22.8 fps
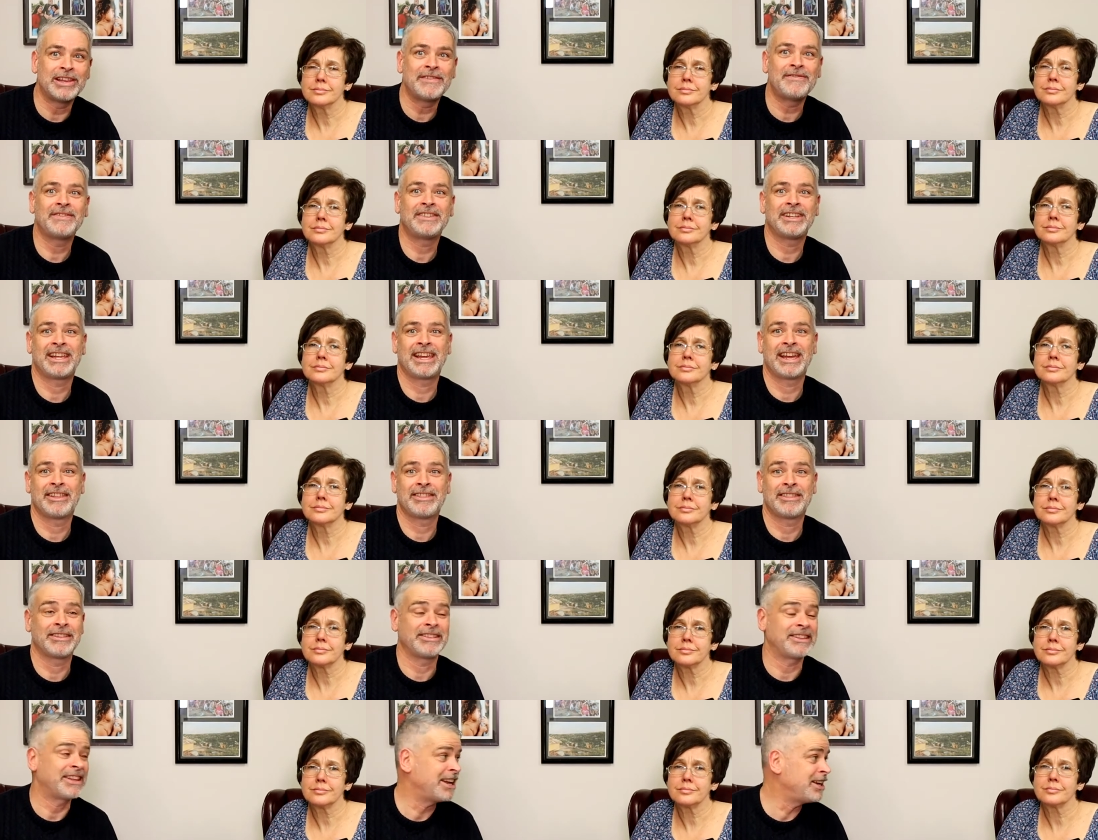Speaker 1: live
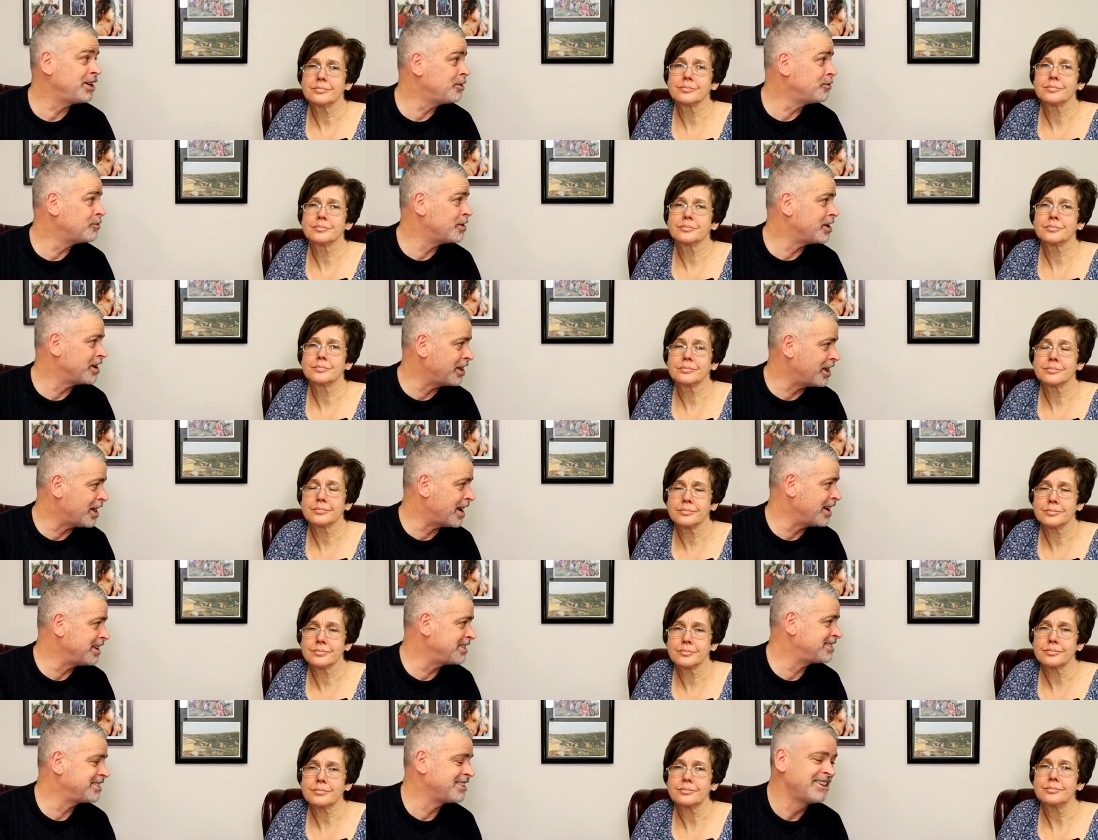together then you
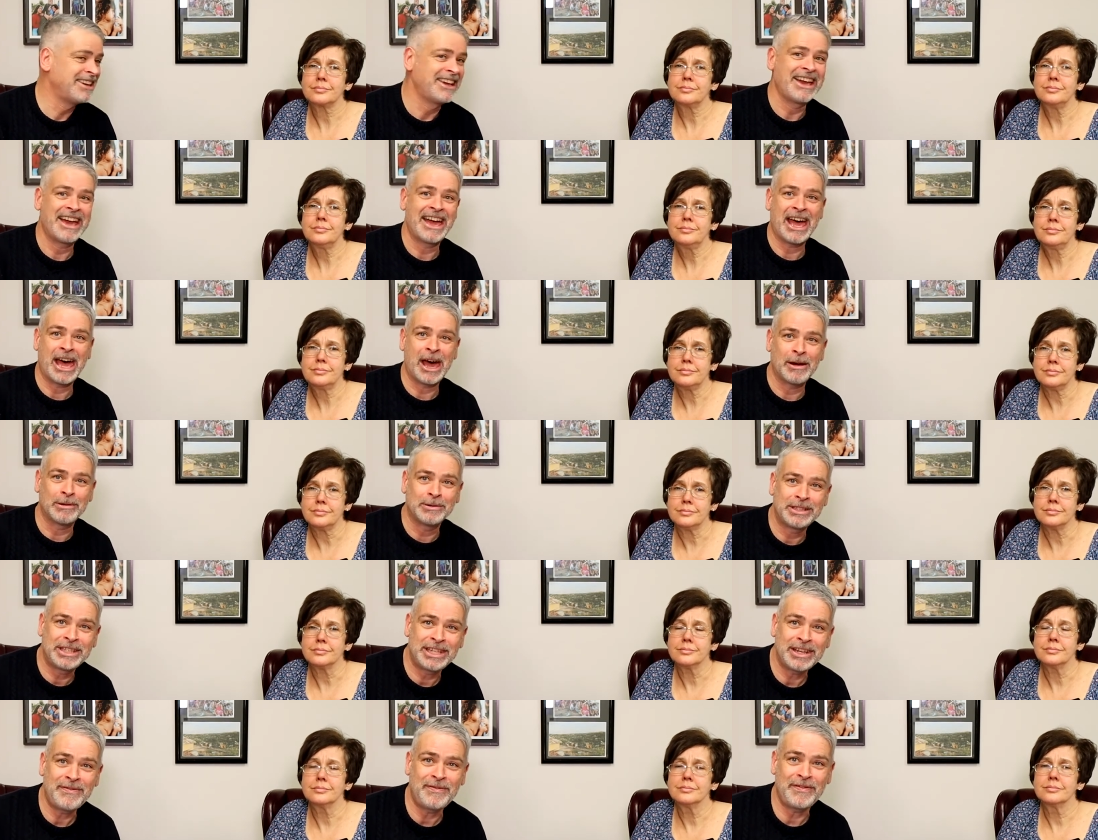realize how
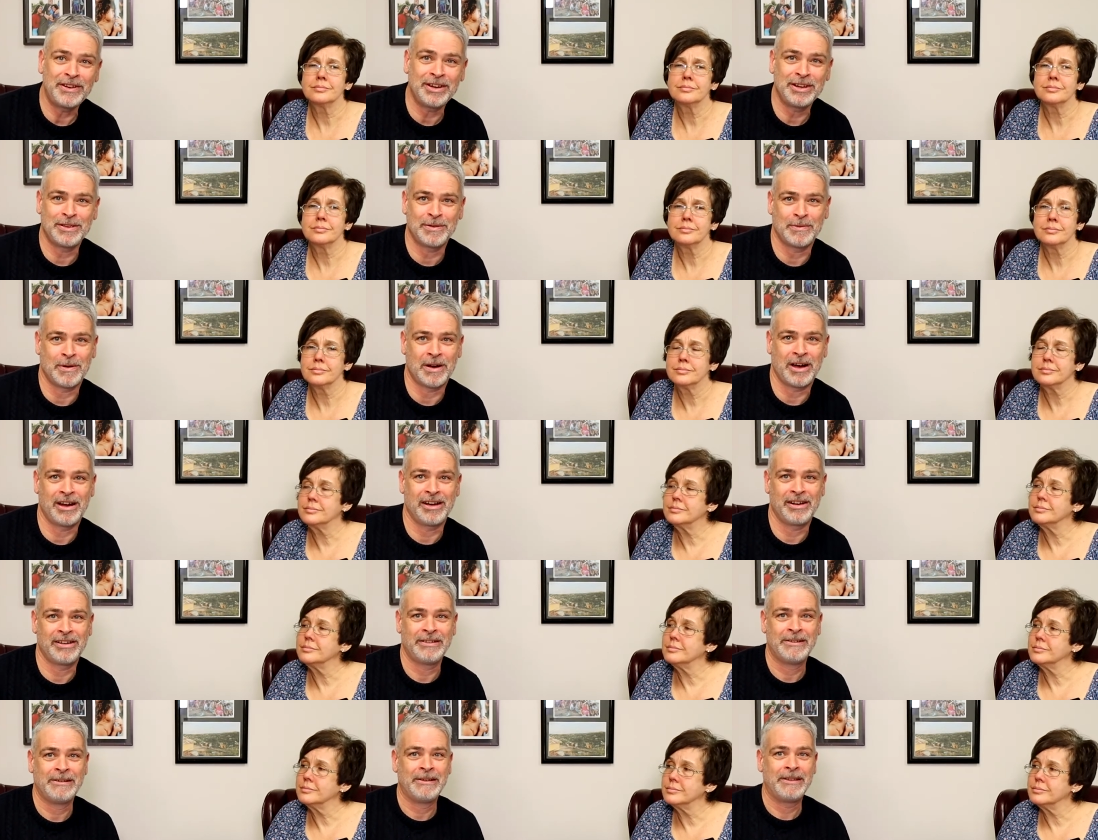different you
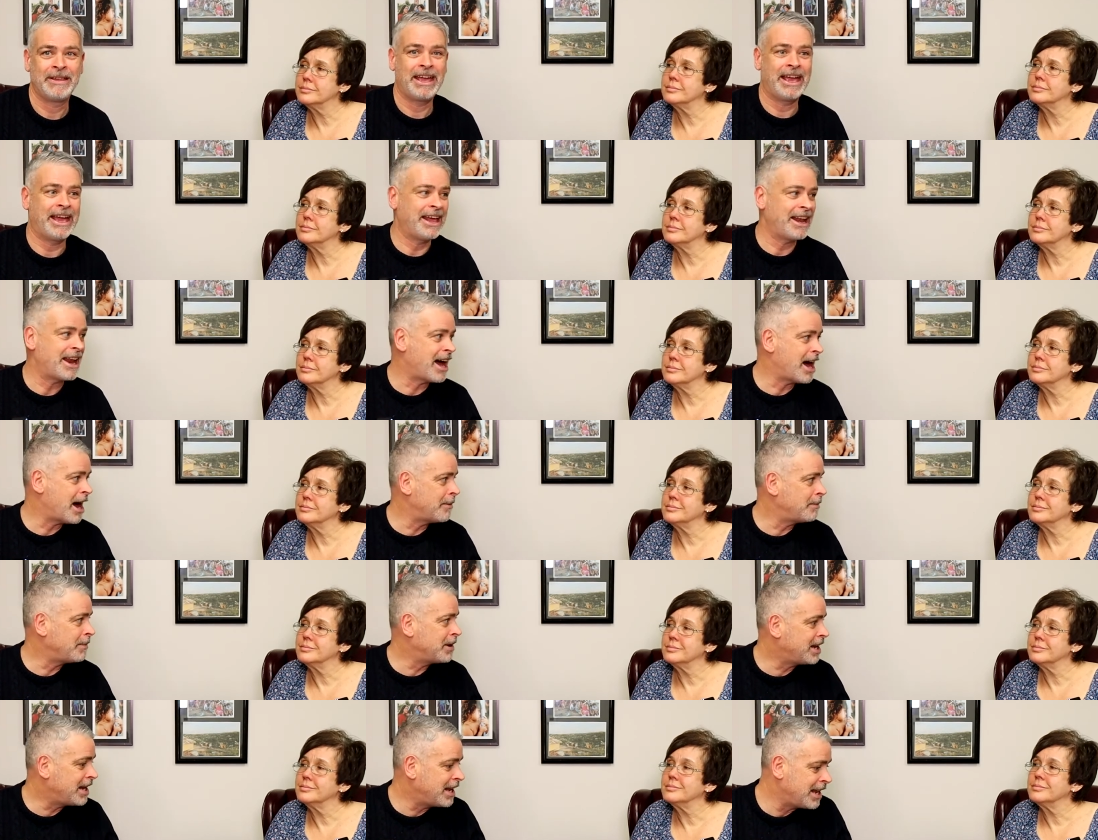are and how
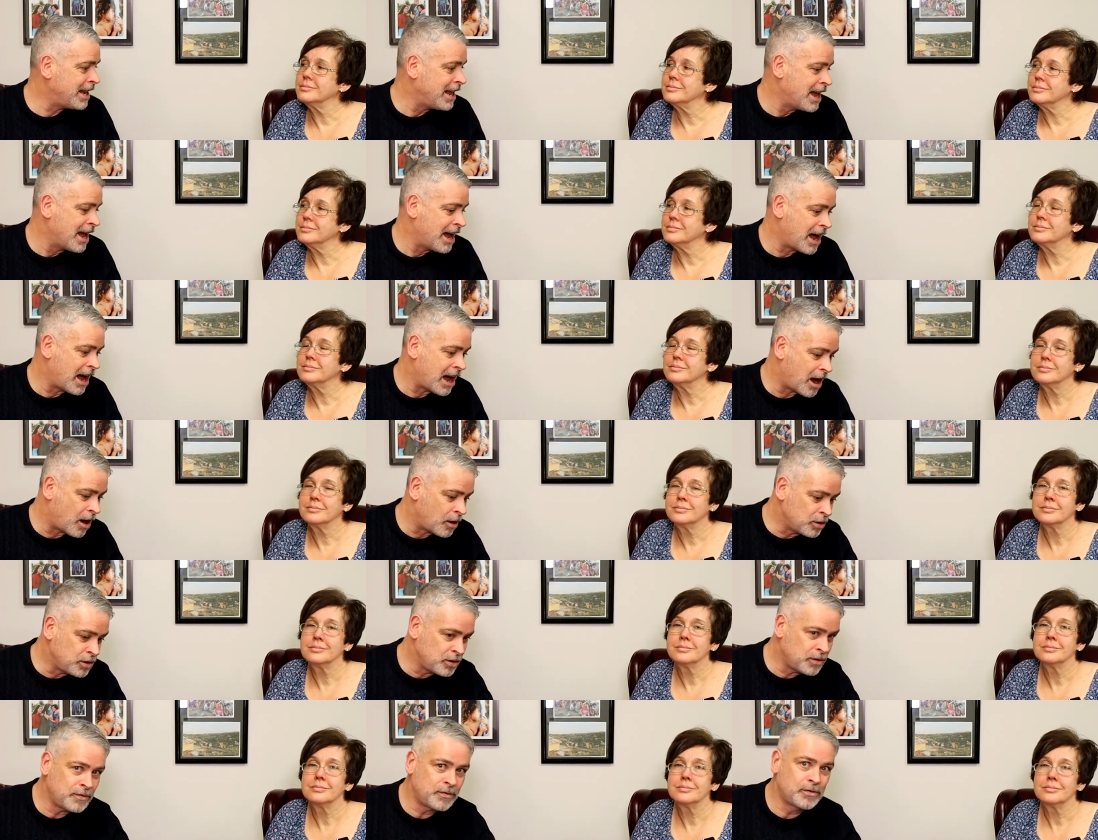many how
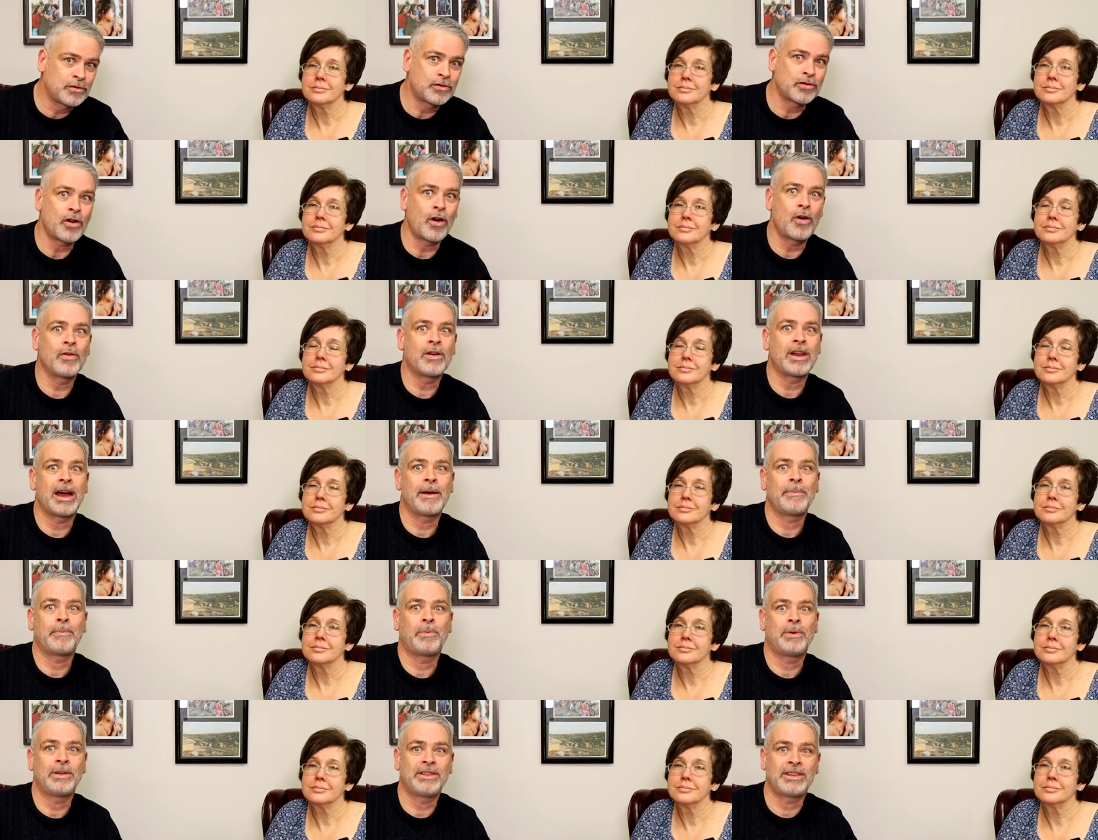you've grown
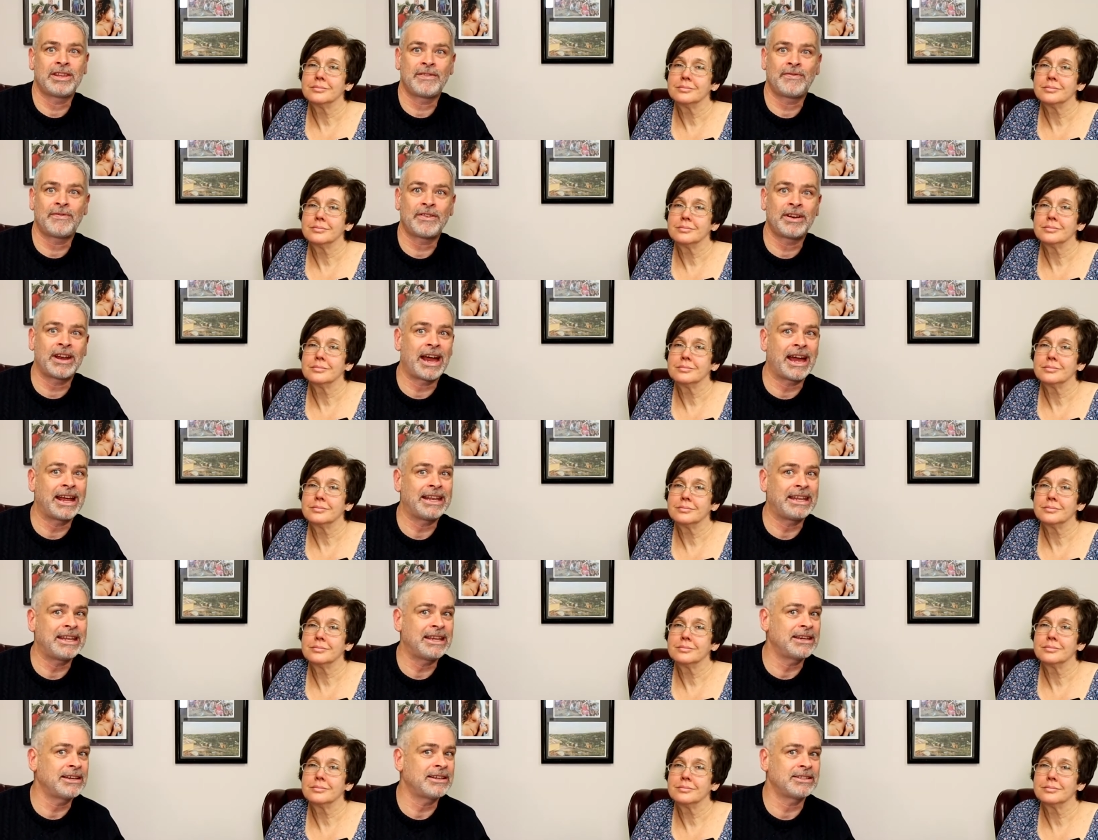up with different
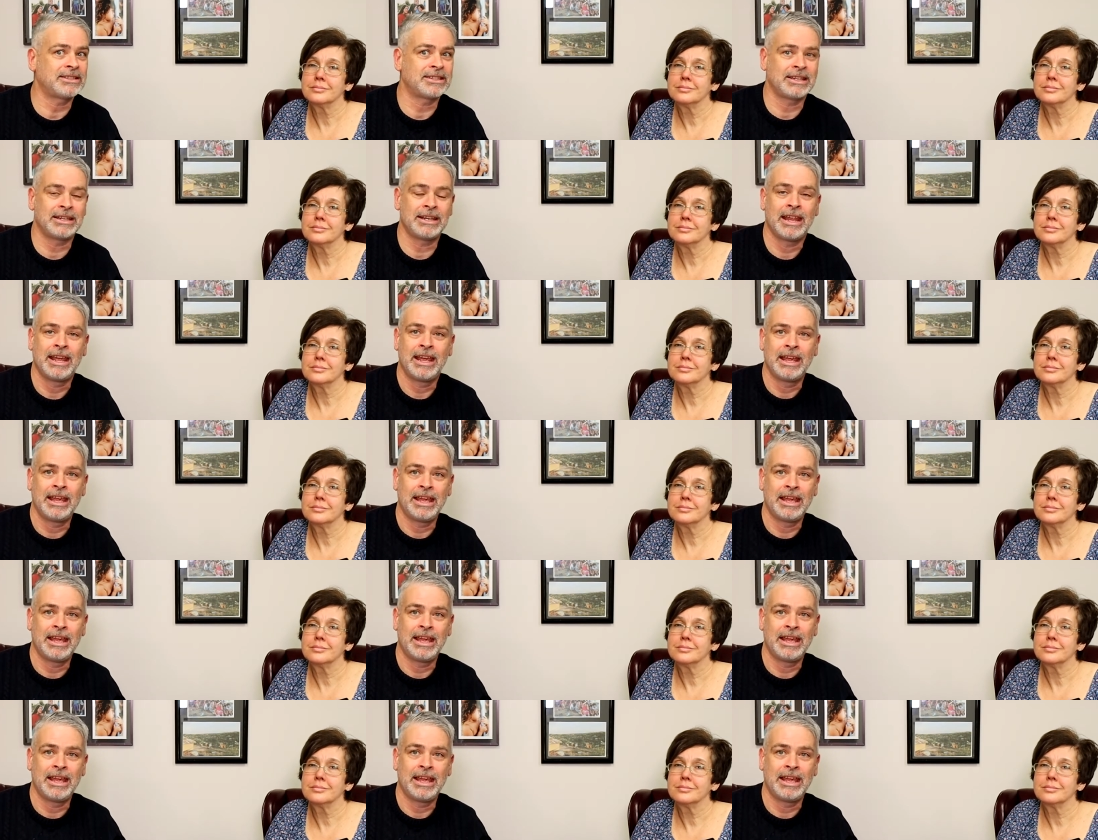ideas and,